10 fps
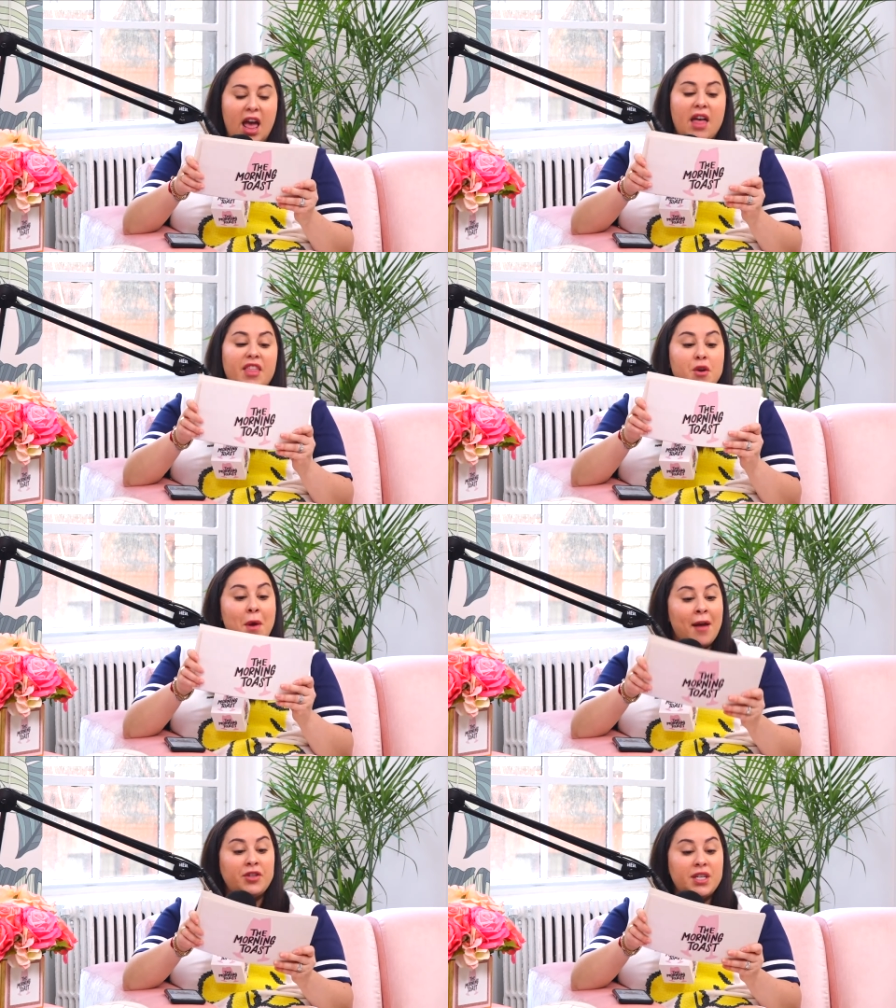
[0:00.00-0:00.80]
then you
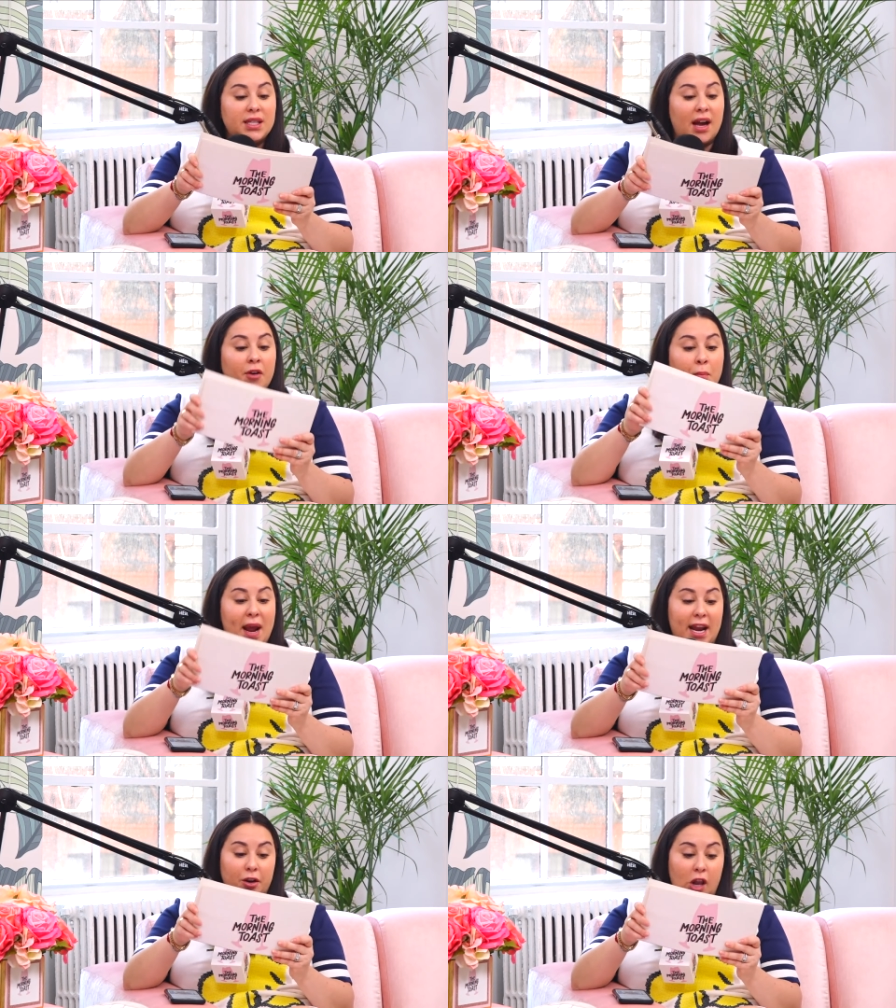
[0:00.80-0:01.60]
have to discover
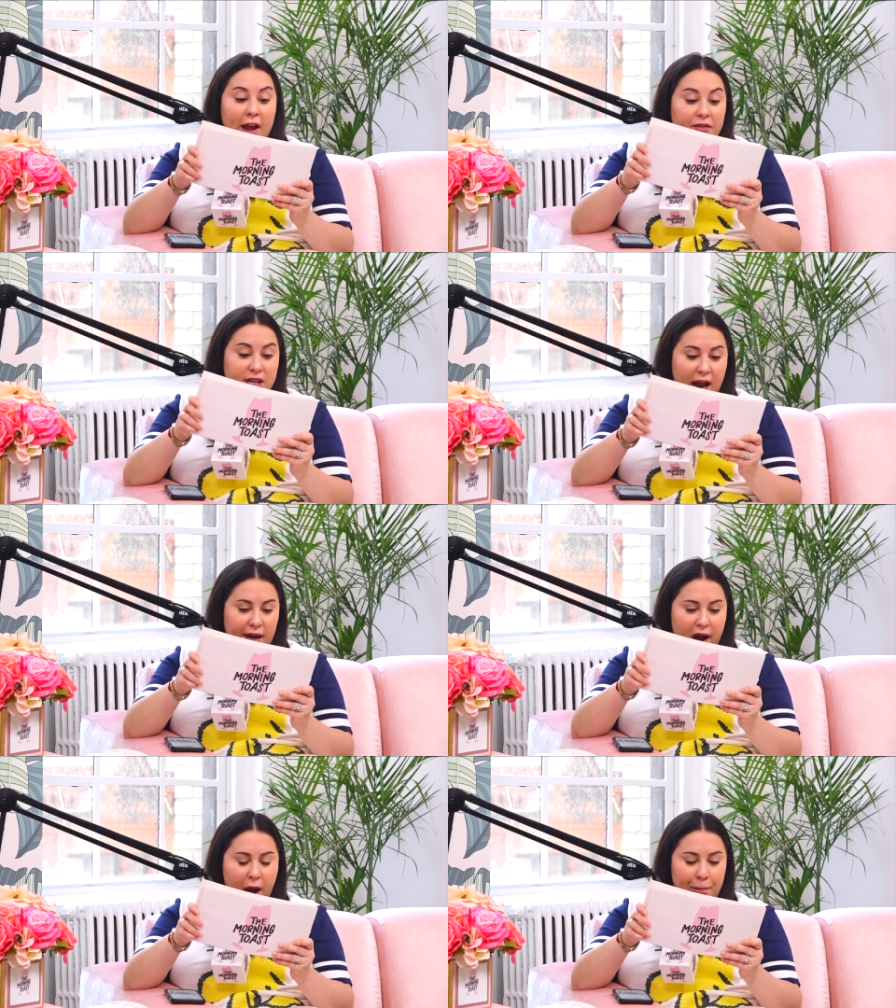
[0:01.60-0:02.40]

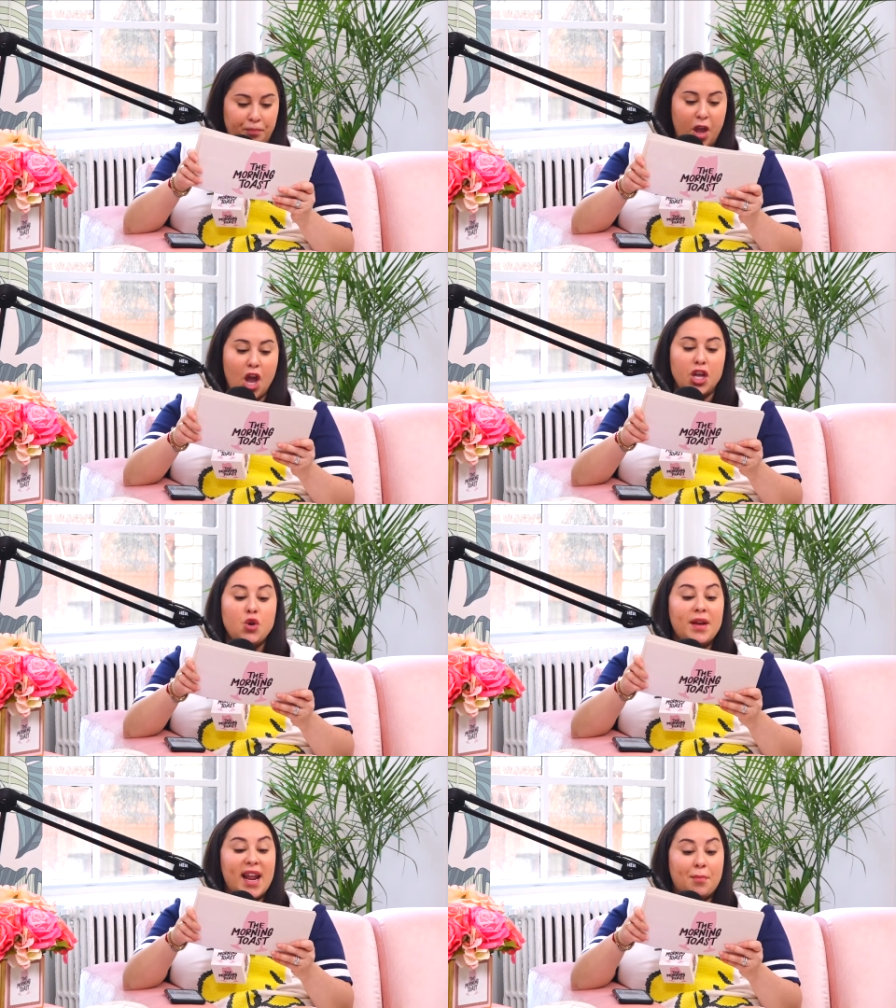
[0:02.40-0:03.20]
paintyourlife.com. You
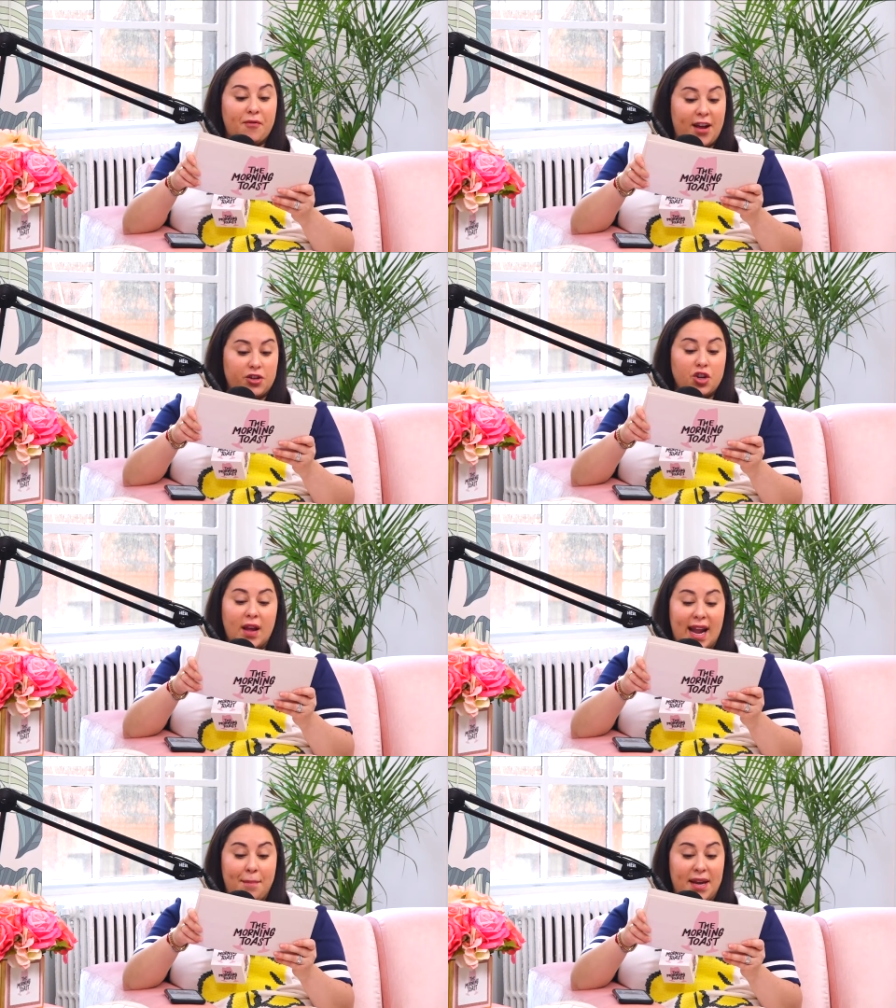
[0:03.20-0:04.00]
can get a professional
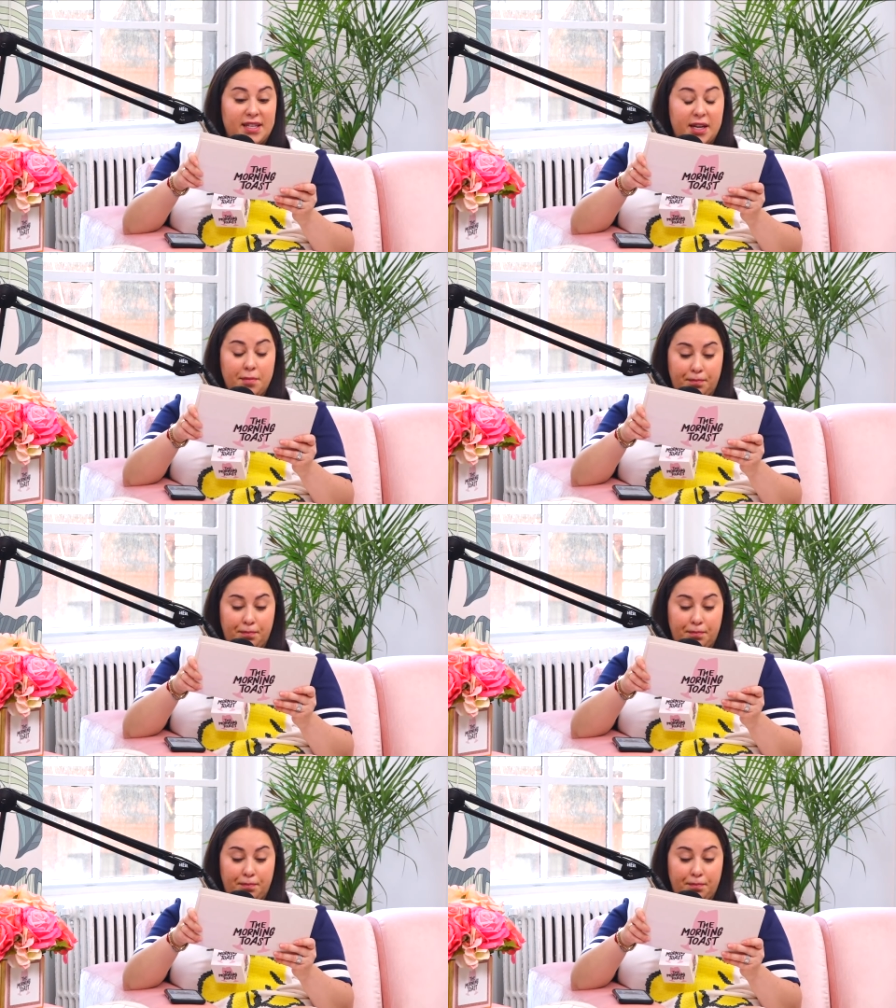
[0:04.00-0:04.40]
hand-painted